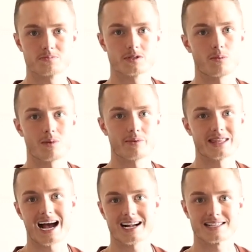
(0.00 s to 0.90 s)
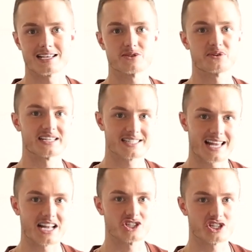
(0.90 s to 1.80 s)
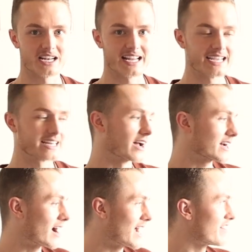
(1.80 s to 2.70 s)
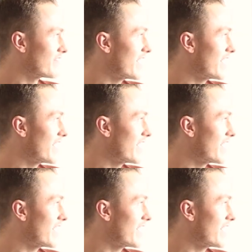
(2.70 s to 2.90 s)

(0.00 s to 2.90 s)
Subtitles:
somewhere with access to an extension lead like I have